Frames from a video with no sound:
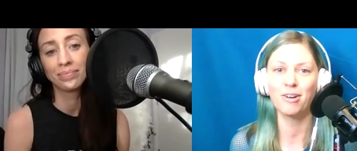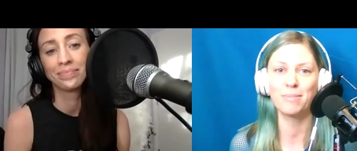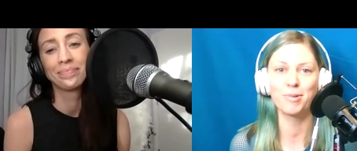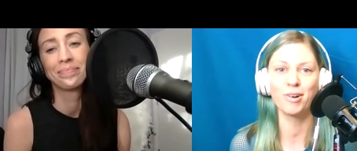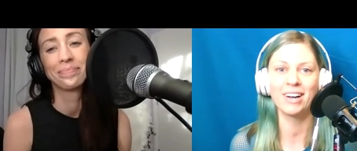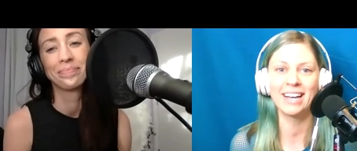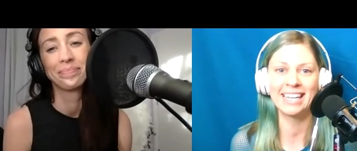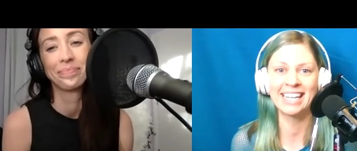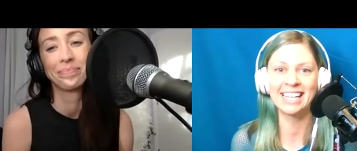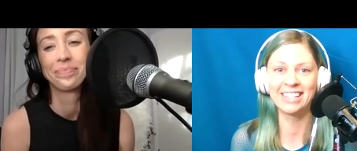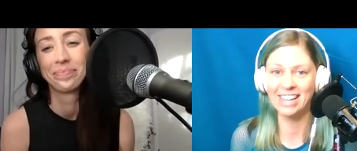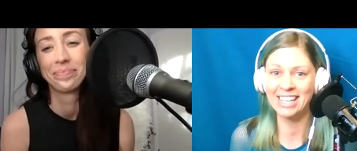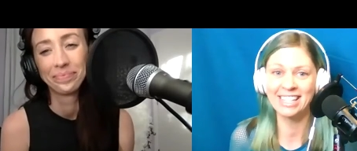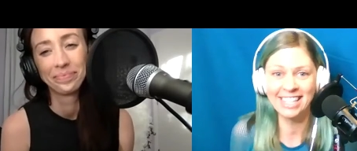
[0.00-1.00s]
Speaker 1: important. It,
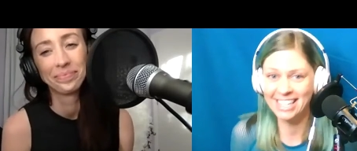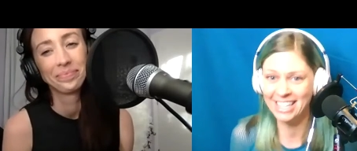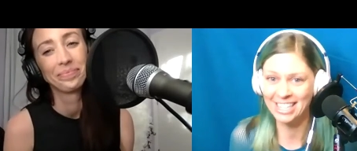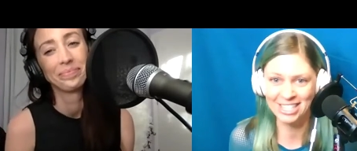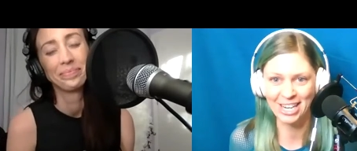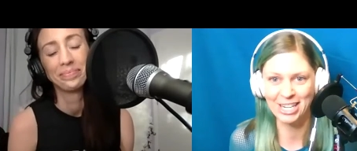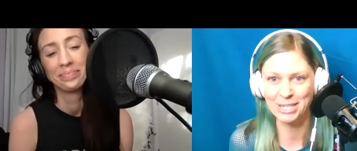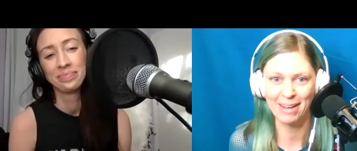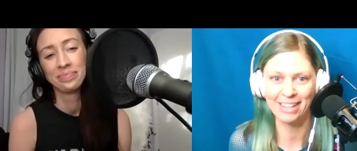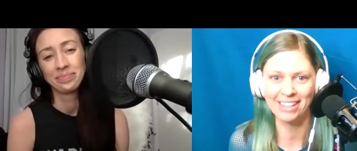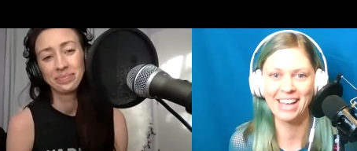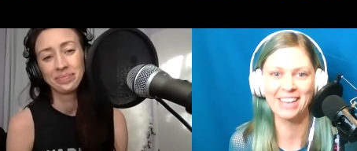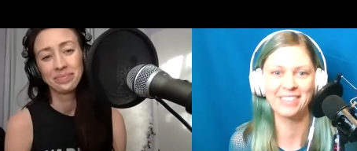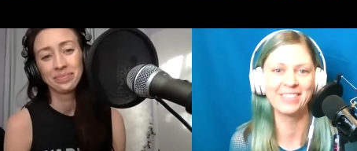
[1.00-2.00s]
it did, it changed my
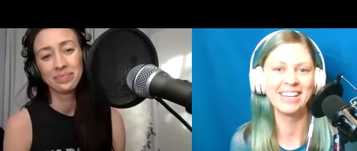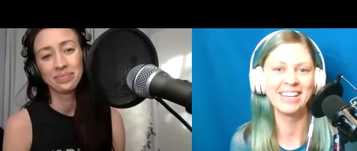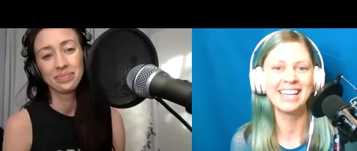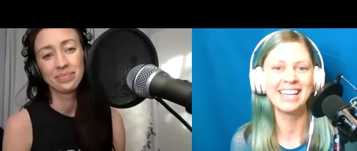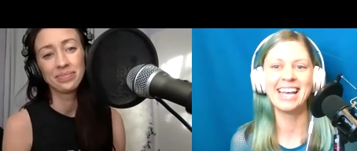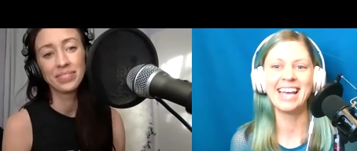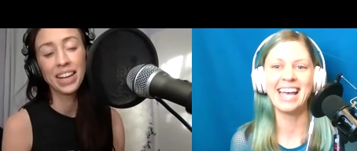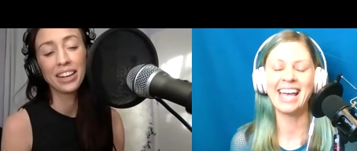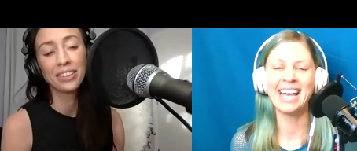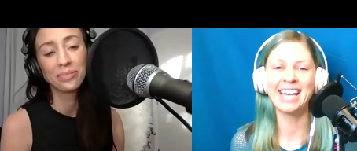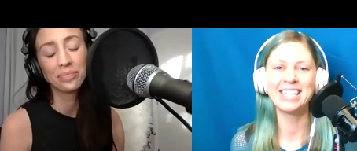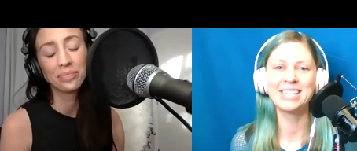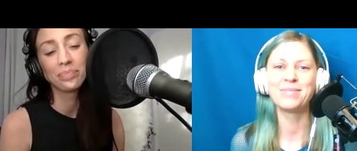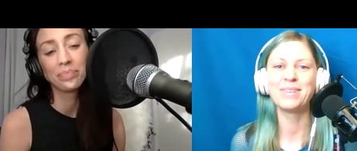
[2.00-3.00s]
life. Yeah.
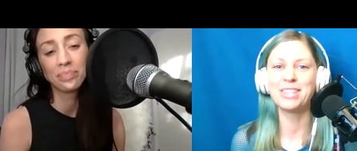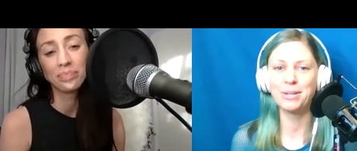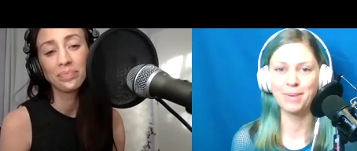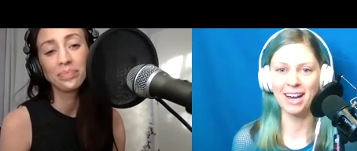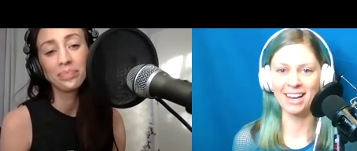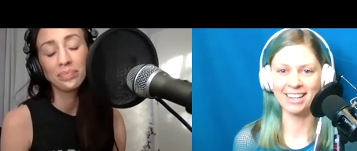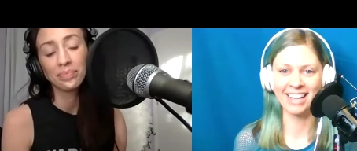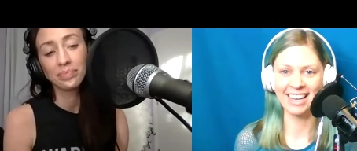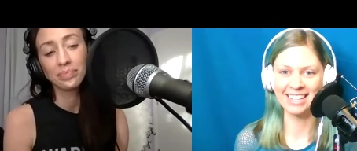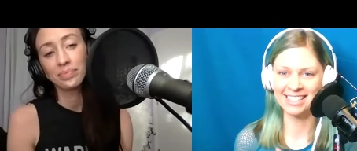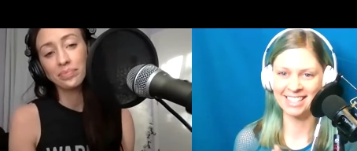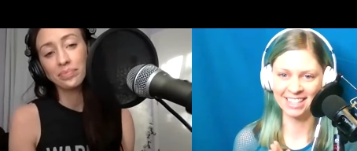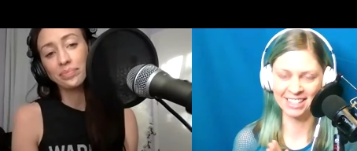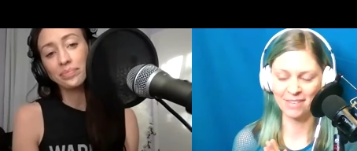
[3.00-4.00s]
And with your podcast,
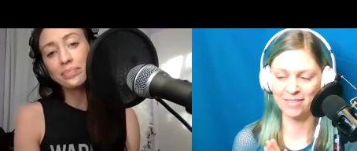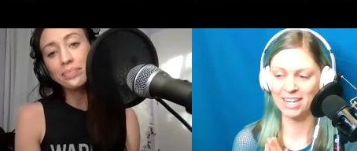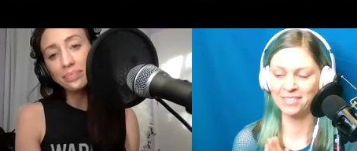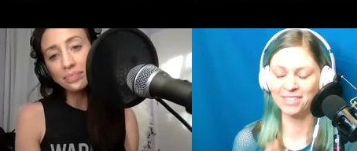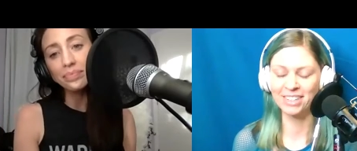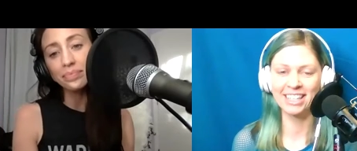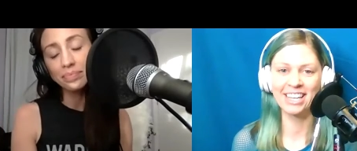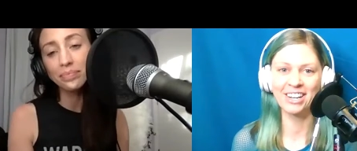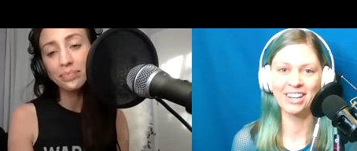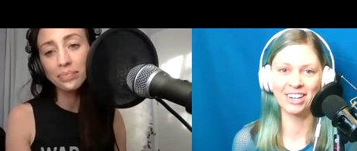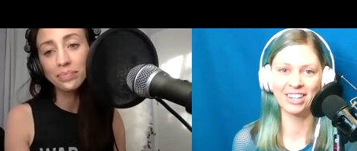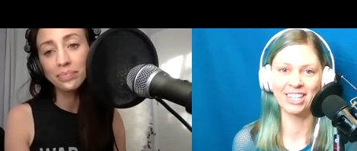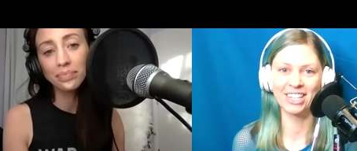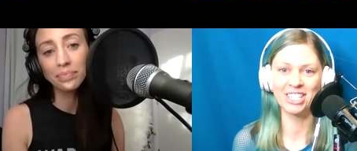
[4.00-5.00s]
I love it. I really
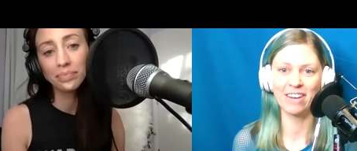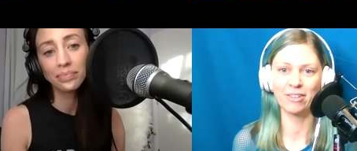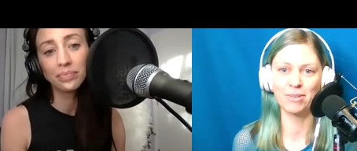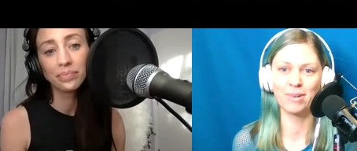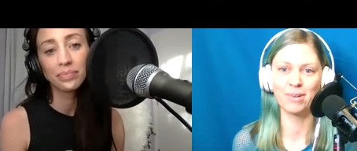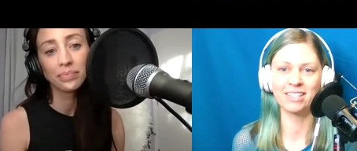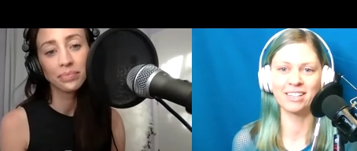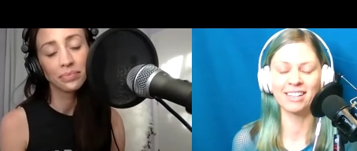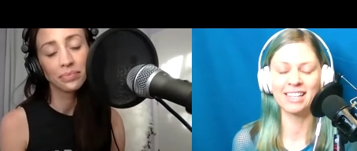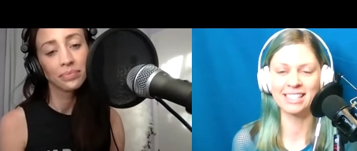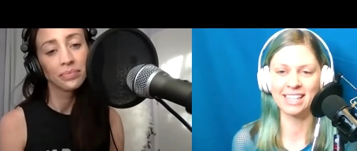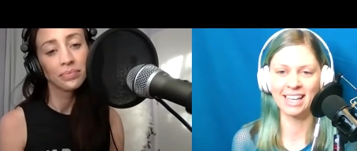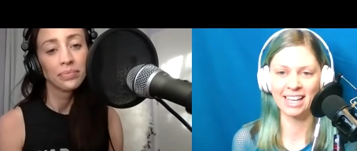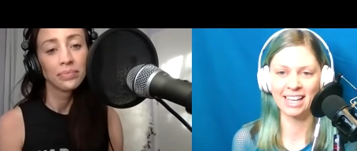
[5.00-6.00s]
encourage everyone to
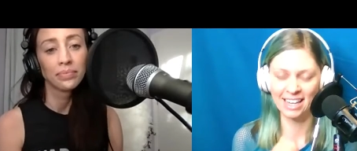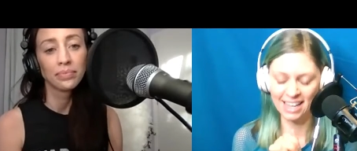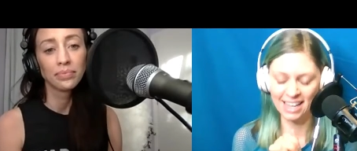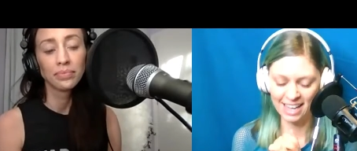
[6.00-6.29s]
listen.